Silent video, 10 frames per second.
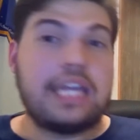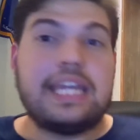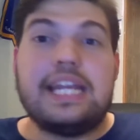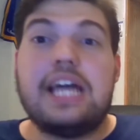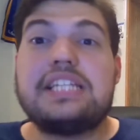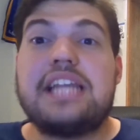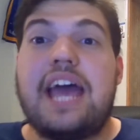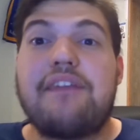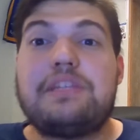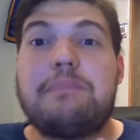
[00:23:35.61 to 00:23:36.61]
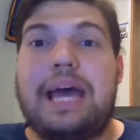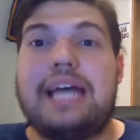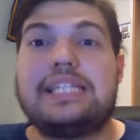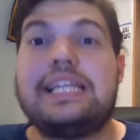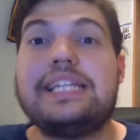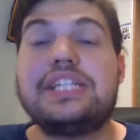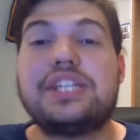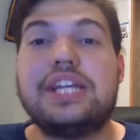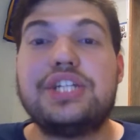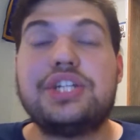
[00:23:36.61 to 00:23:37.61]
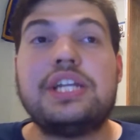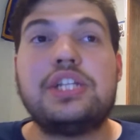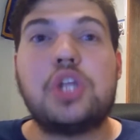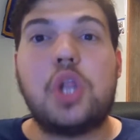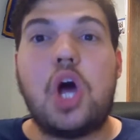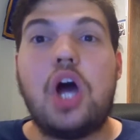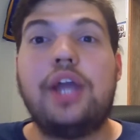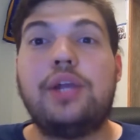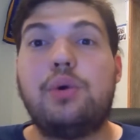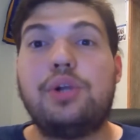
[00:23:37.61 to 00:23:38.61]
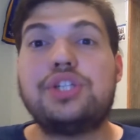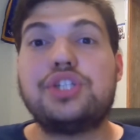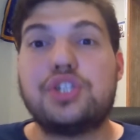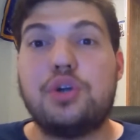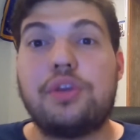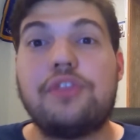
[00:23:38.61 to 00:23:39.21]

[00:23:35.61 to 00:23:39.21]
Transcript: He doesn't have to pass legislation into law in order to stoke